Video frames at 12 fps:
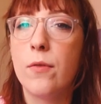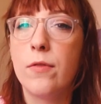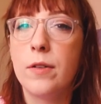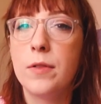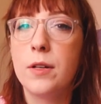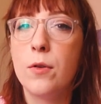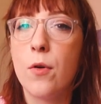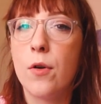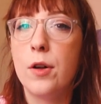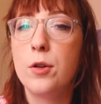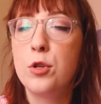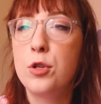vivid
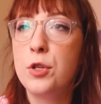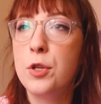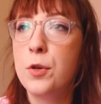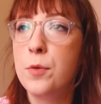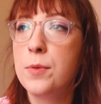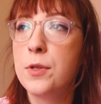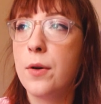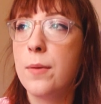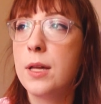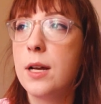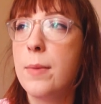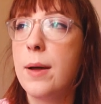orange tube, so I
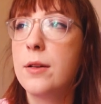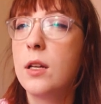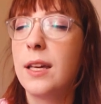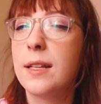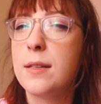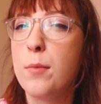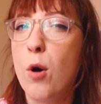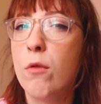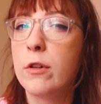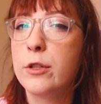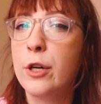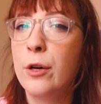think I might get some
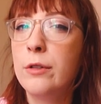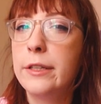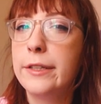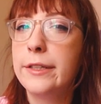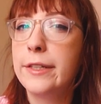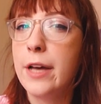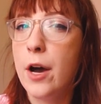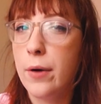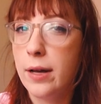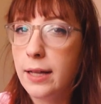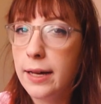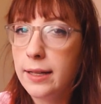Overtone and see how
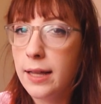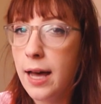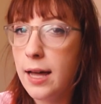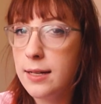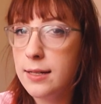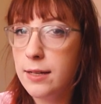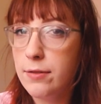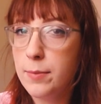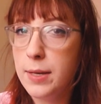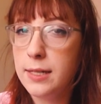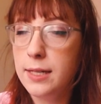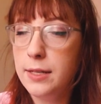I like that and see if it
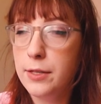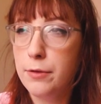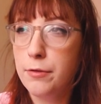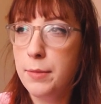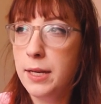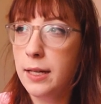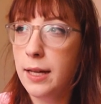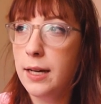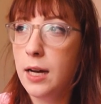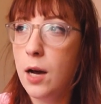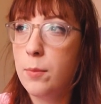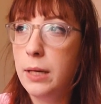makes it easier for me to
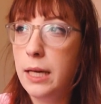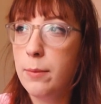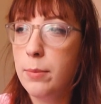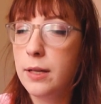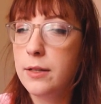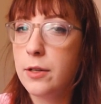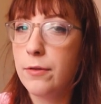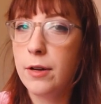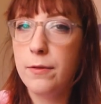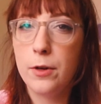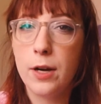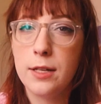like upkeep it. So if any
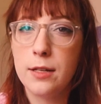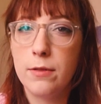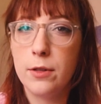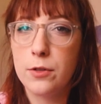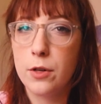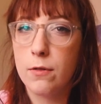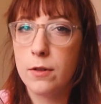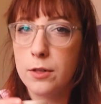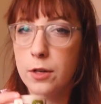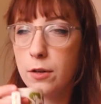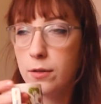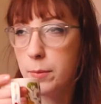of you guys have used
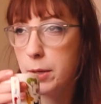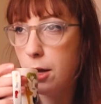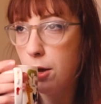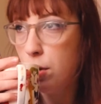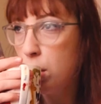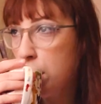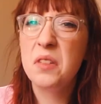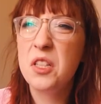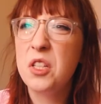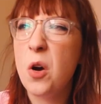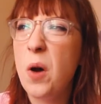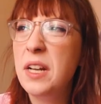Overtone, let me know.
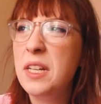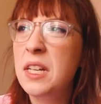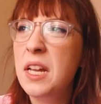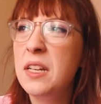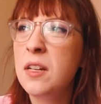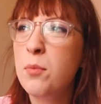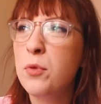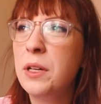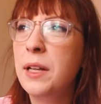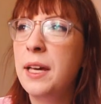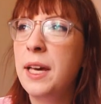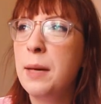So I didn't end up
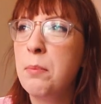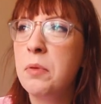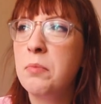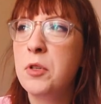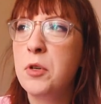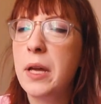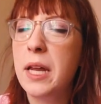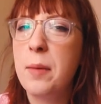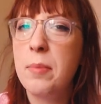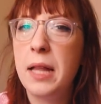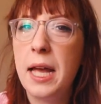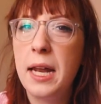really doing any
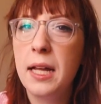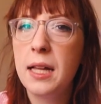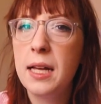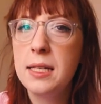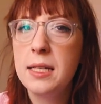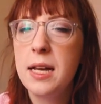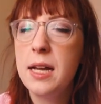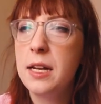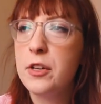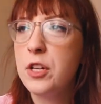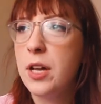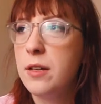planning last night. I
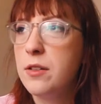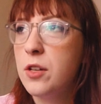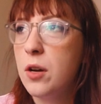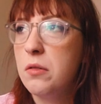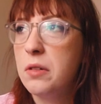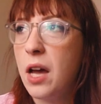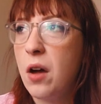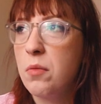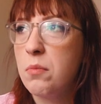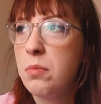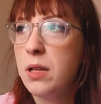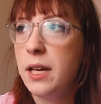just kind of zoned out
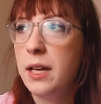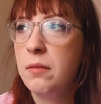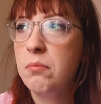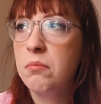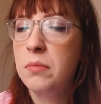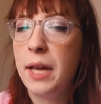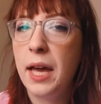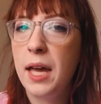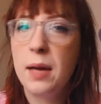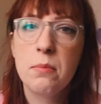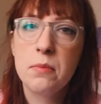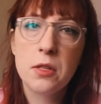and played
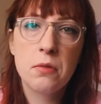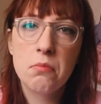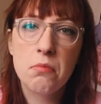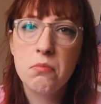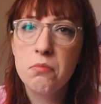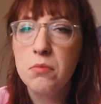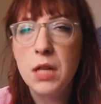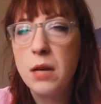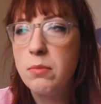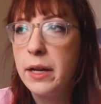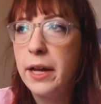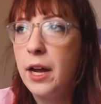games and
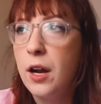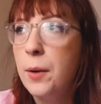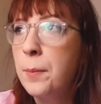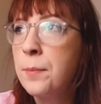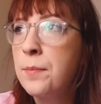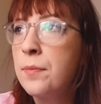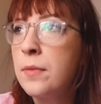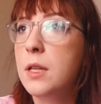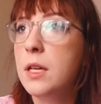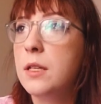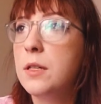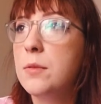dyed my hair.
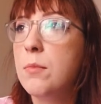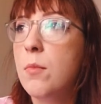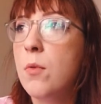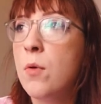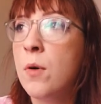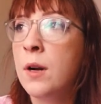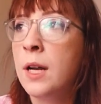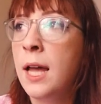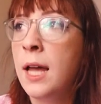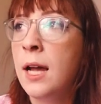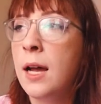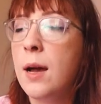This
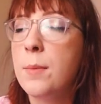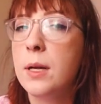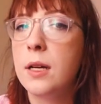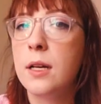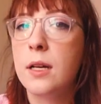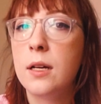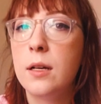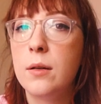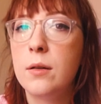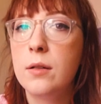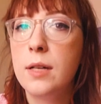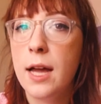morning, I'm gonna
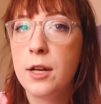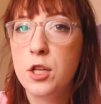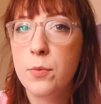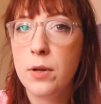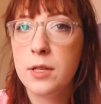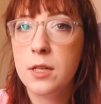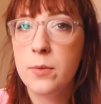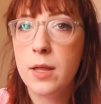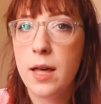catch up on some of